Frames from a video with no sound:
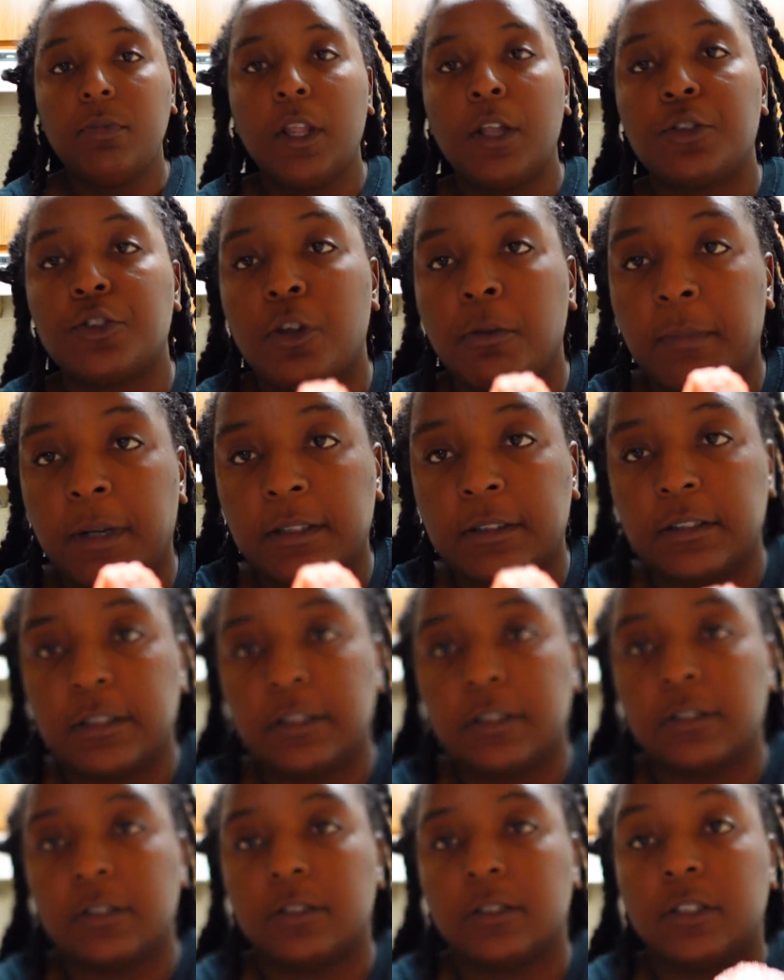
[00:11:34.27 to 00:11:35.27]
So my
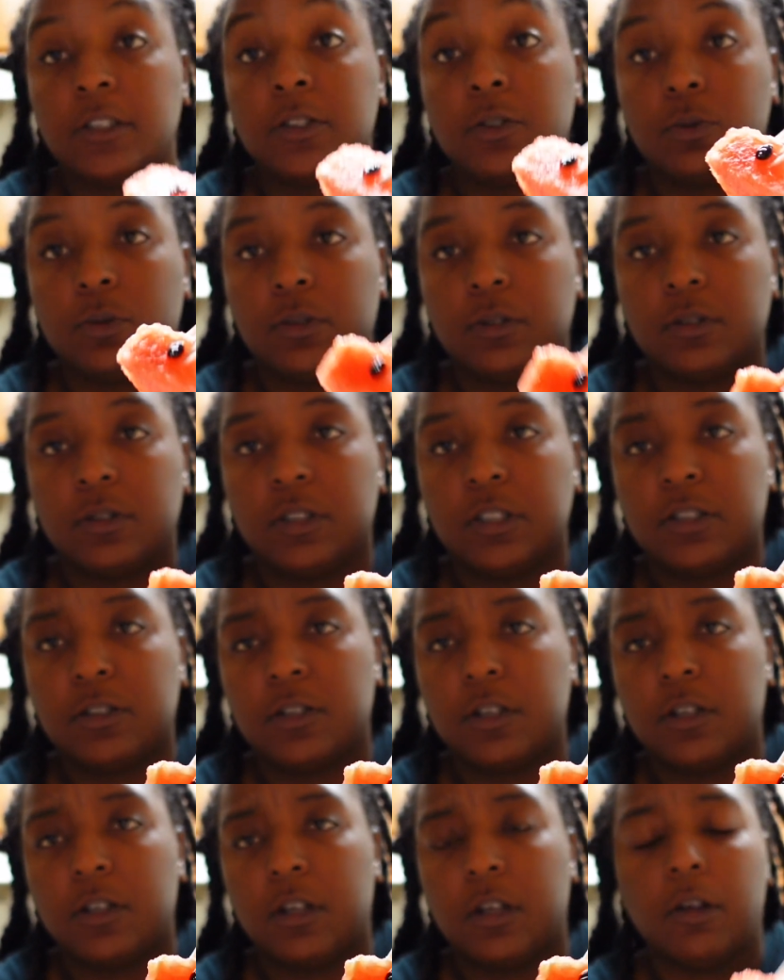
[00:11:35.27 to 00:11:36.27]
sister, this one, this
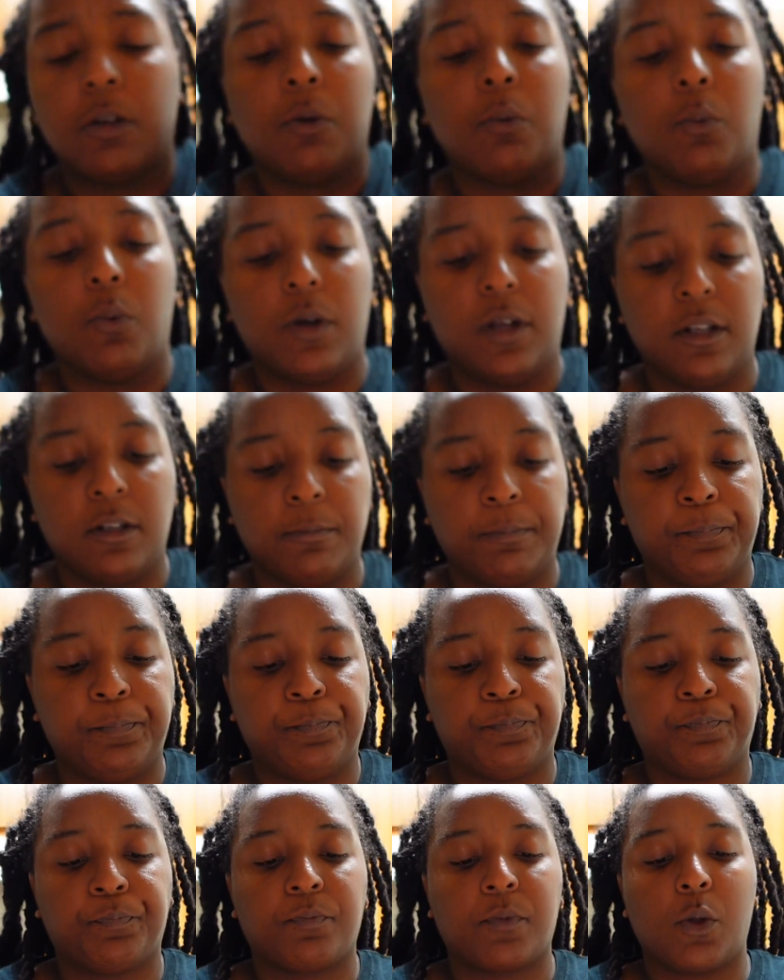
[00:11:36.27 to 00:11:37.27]
the uh, one
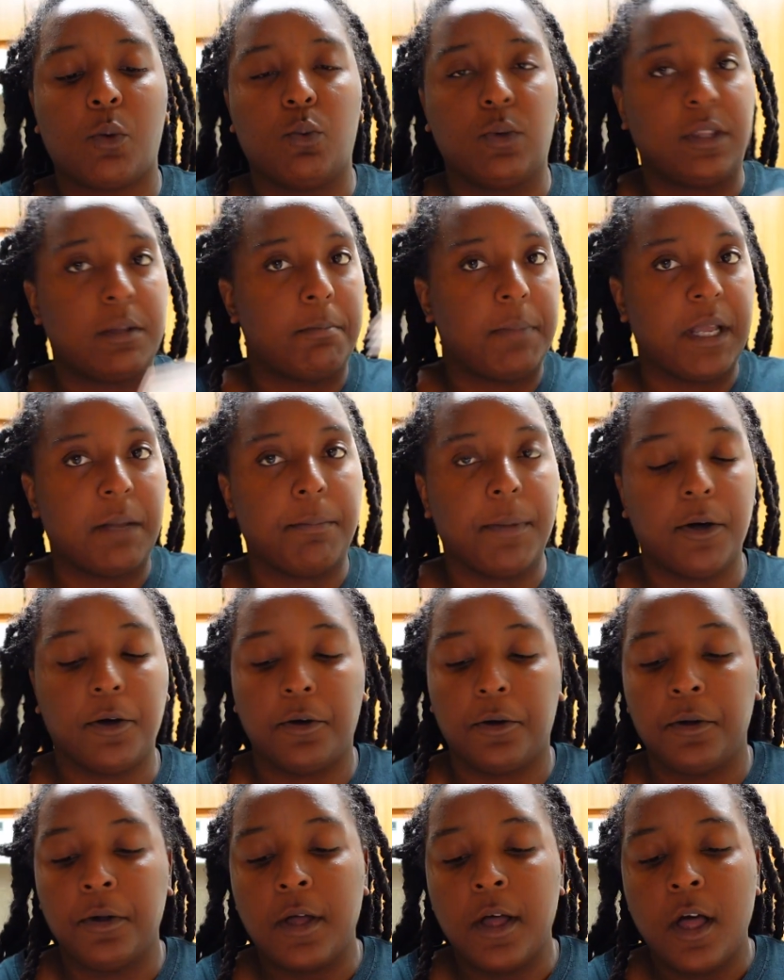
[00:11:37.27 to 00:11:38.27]
with the big bowl.